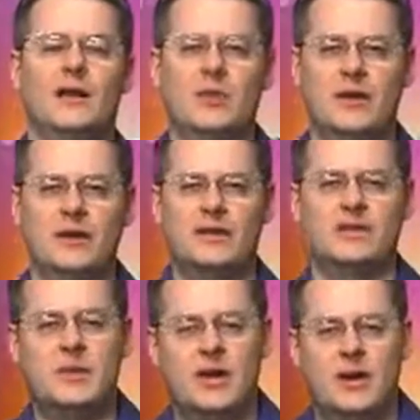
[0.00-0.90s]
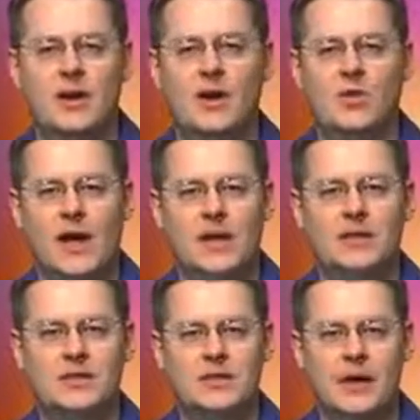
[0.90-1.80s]
are they putting the spear right
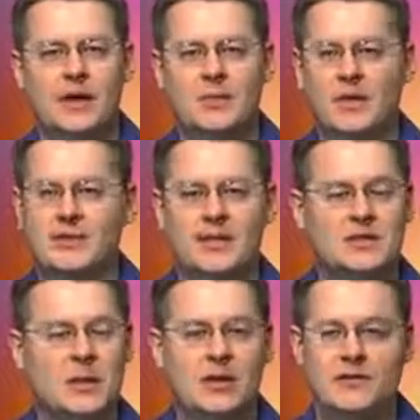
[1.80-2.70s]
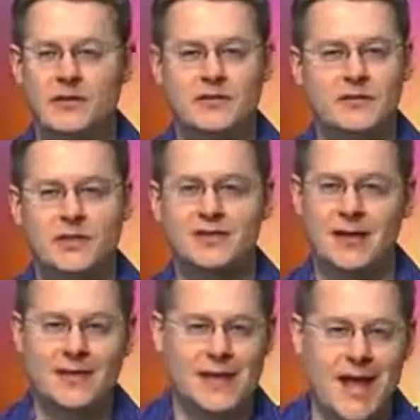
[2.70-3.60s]
into his heart? Because that's part of
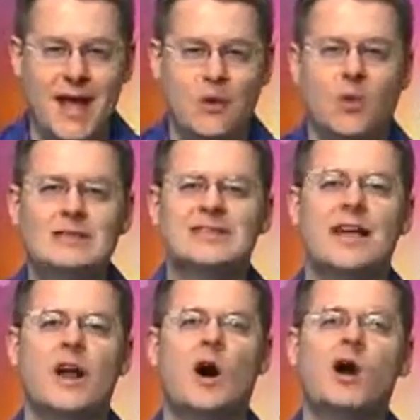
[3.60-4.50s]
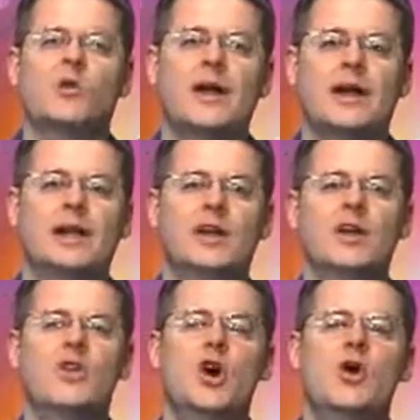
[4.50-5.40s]
crucifixion. At the end, once they already
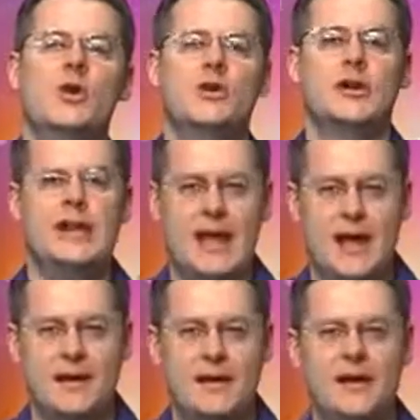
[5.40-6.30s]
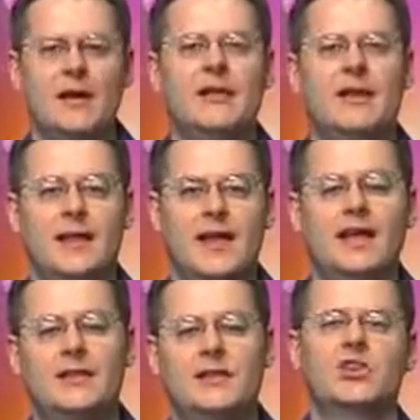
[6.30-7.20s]
know you're dead, then
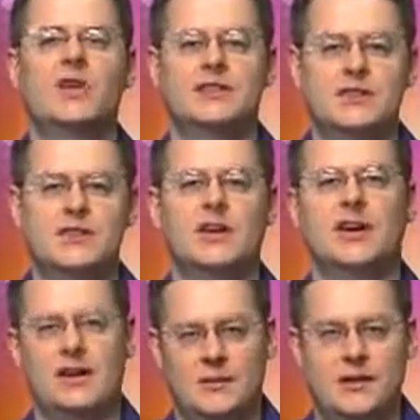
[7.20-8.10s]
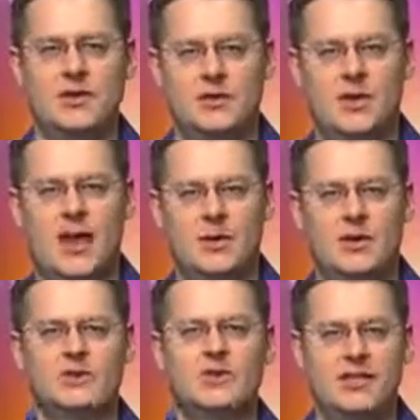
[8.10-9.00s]
they either crush your skull or feed you to
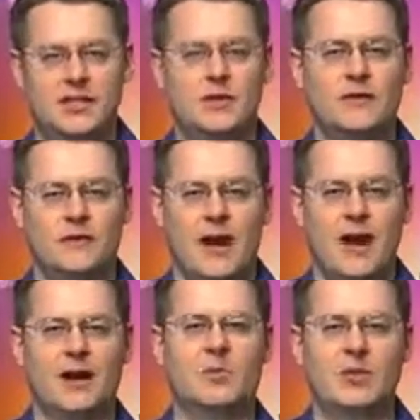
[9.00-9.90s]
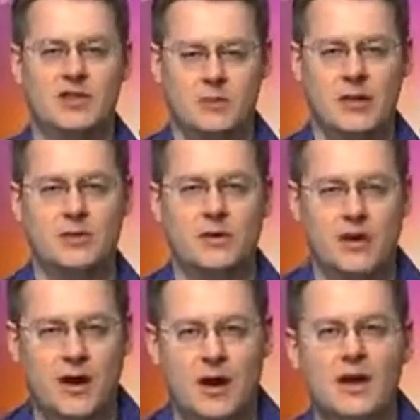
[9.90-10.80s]
animals or set you on fire or put a spear
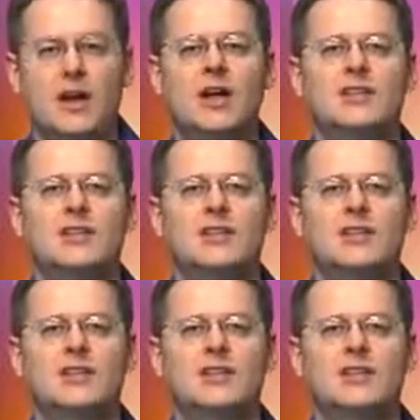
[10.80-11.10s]
through your heart,